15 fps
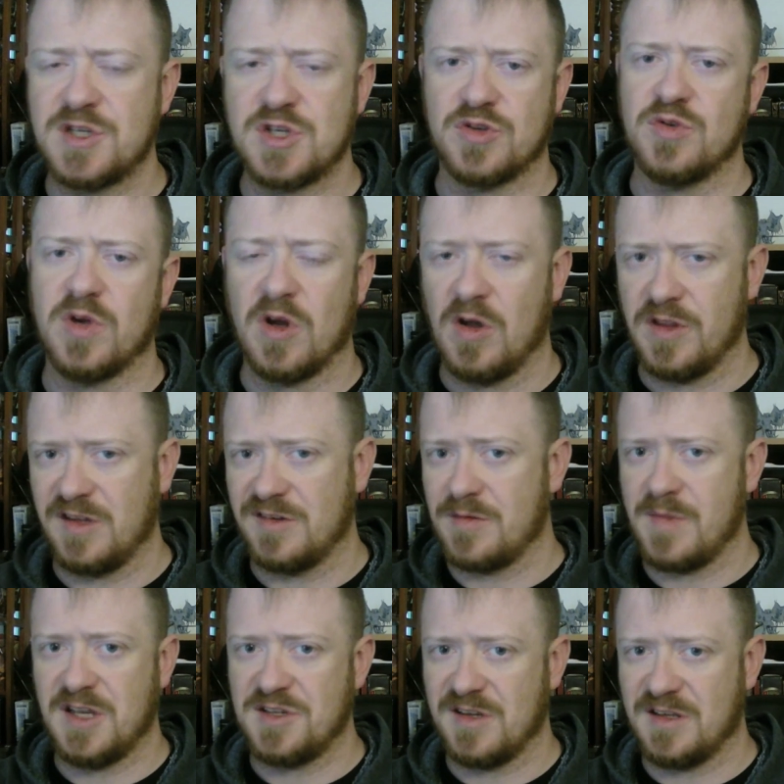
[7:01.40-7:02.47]
You're doing all these
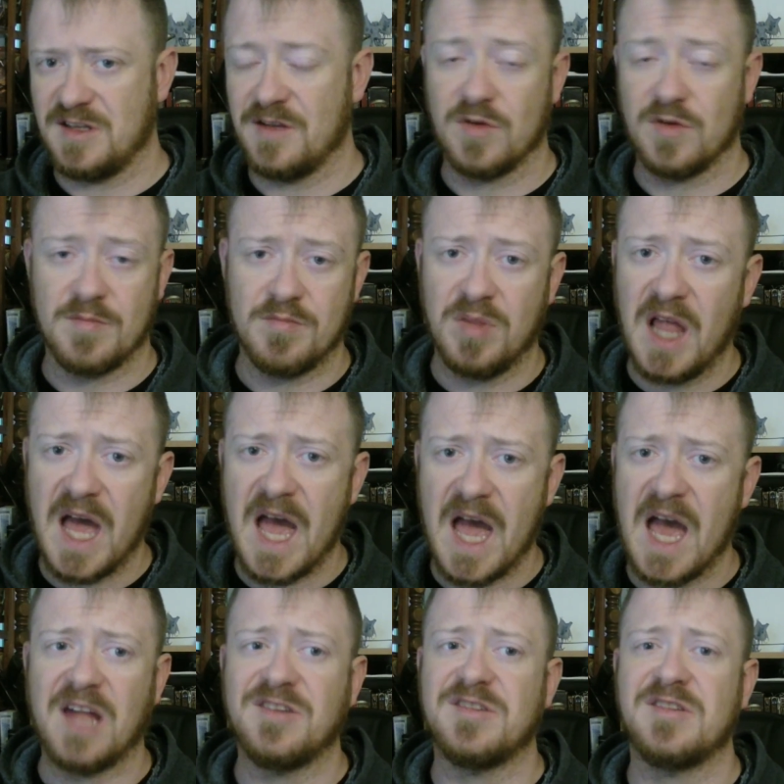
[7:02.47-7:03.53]
amazing different
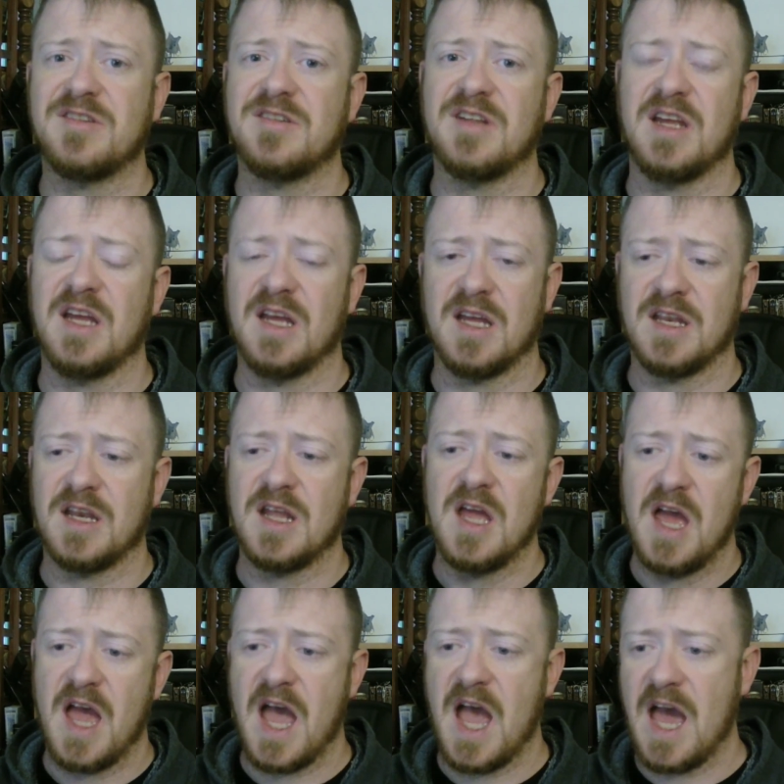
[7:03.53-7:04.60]
blasts and
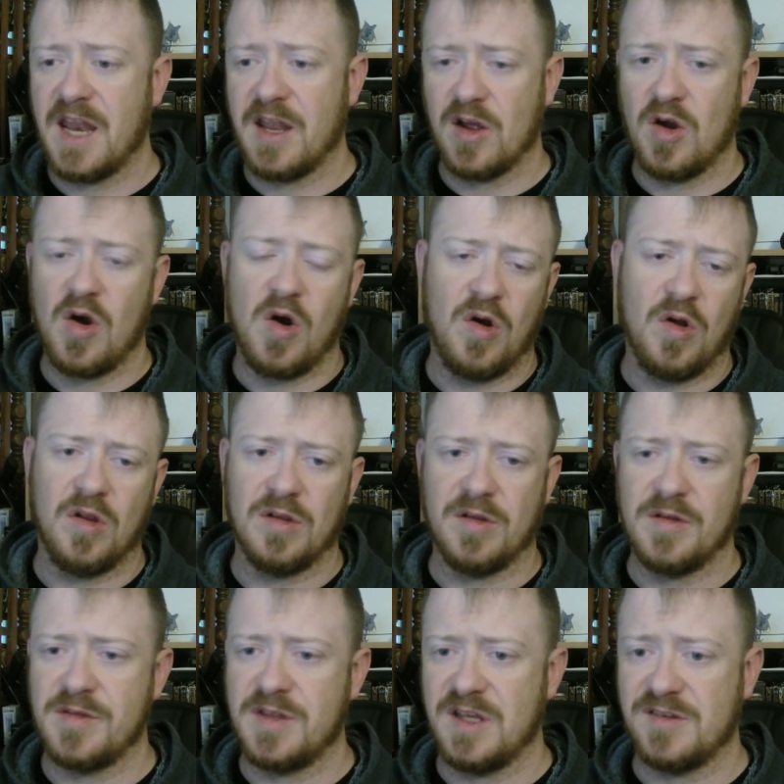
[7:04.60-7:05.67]
adding
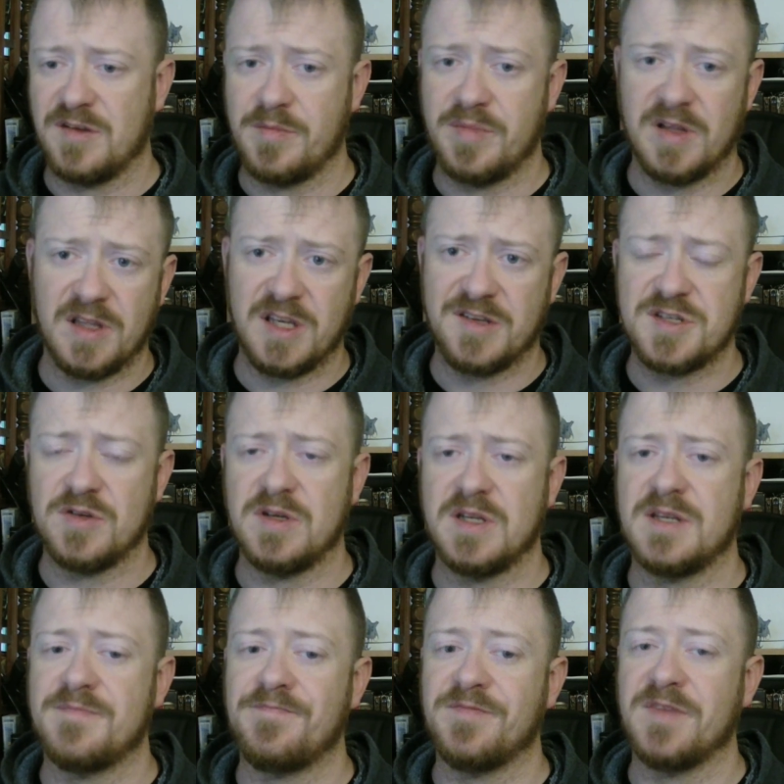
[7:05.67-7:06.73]
all these abilities to
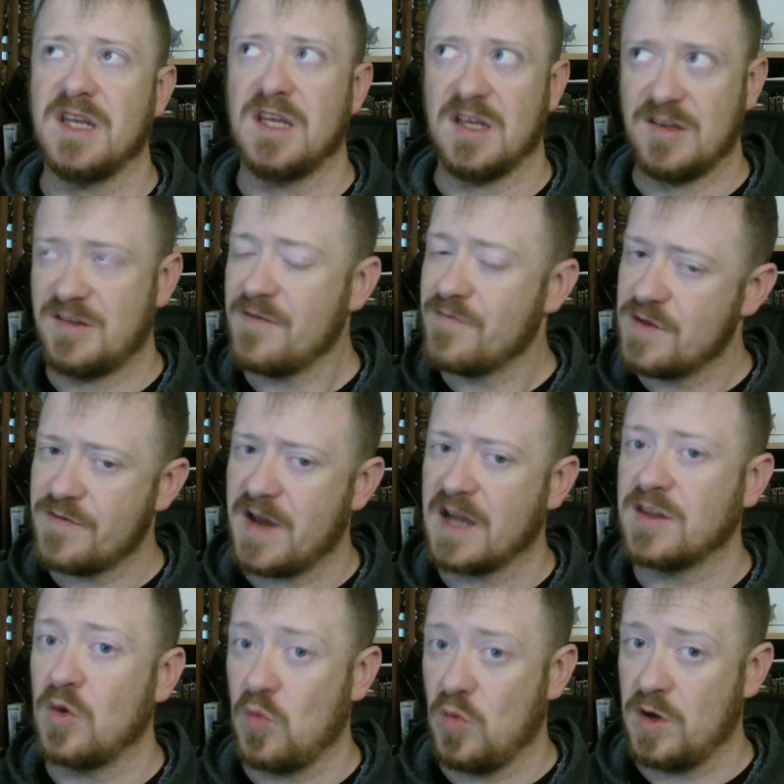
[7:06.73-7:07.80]
it, except for the fact
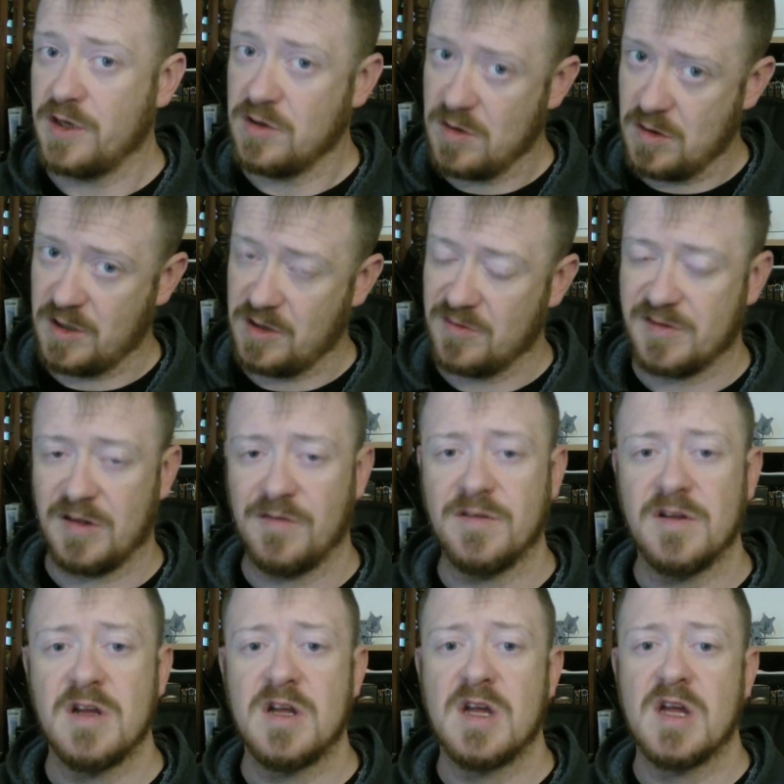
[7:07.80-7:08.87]
that, one, you're hurting yourself.
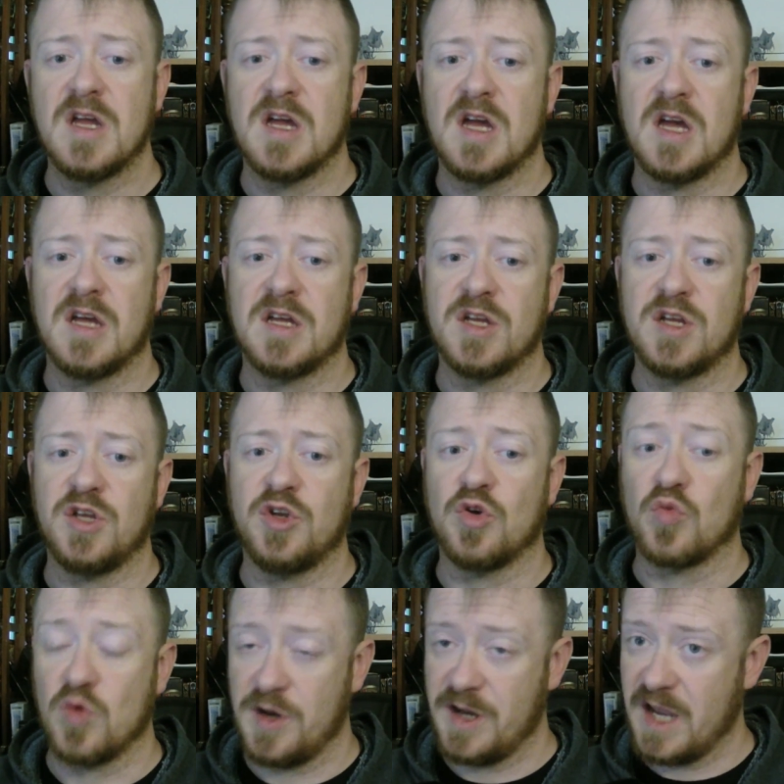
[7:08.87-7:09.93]
You're
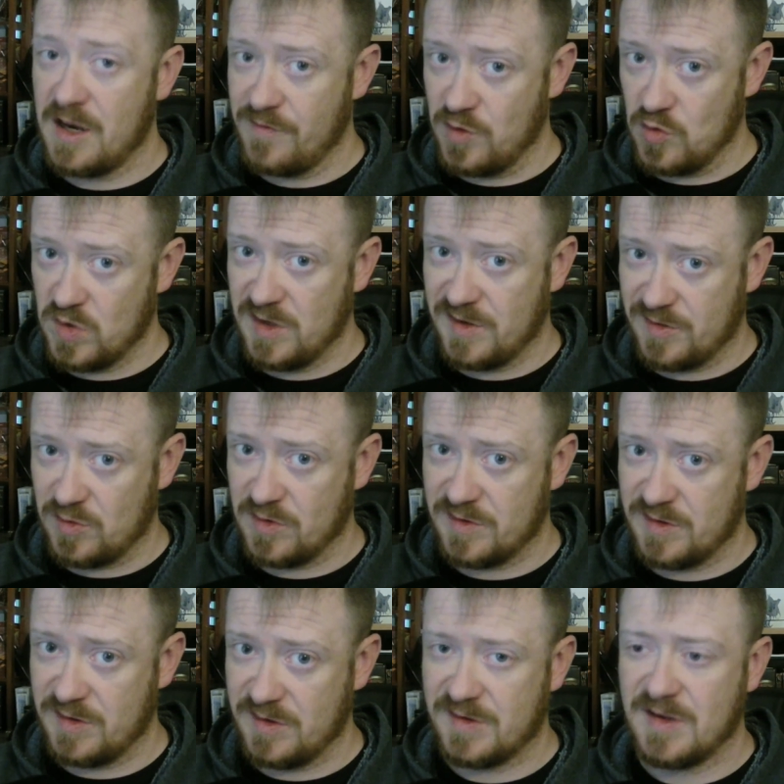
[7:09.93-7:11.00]
running out of your
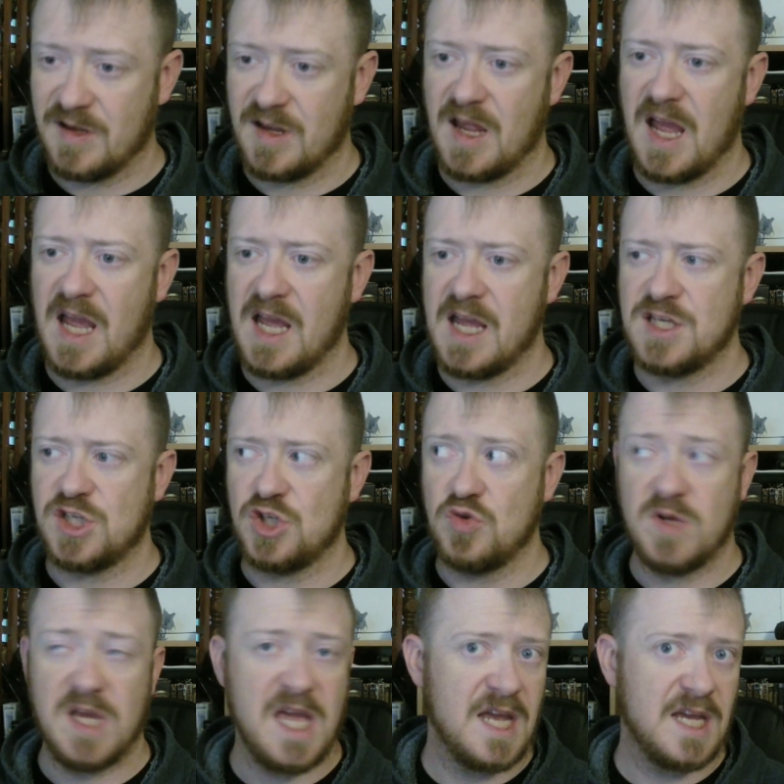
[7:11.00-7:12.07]
resources, and you
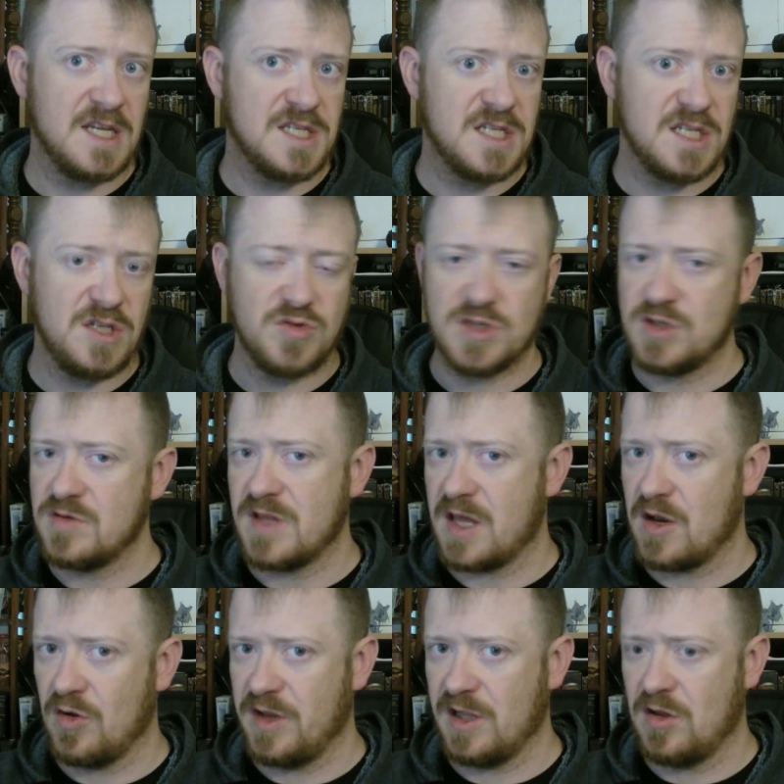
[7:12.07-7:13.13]
can't continue to do that
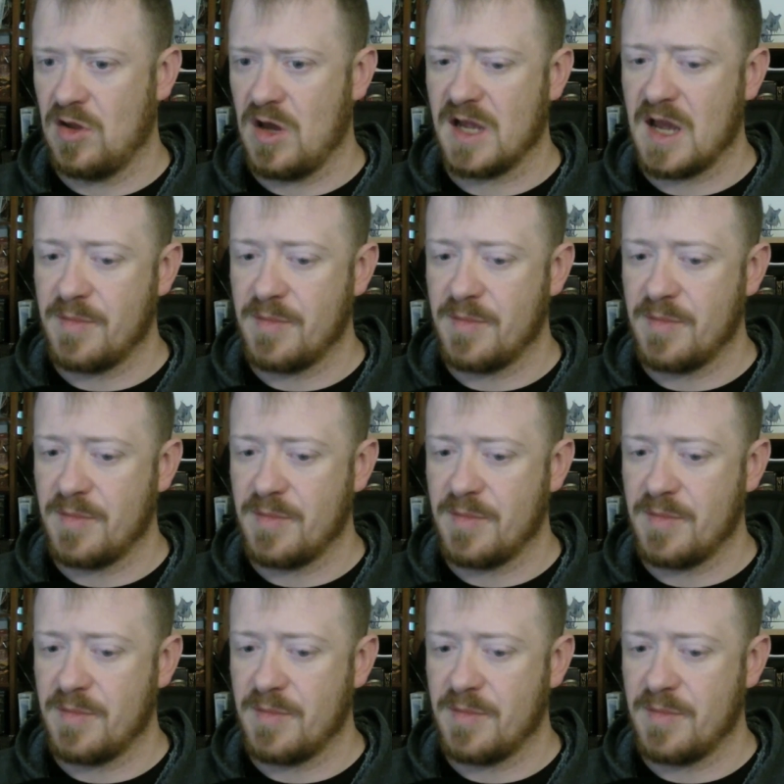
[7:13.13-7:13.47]
all day long.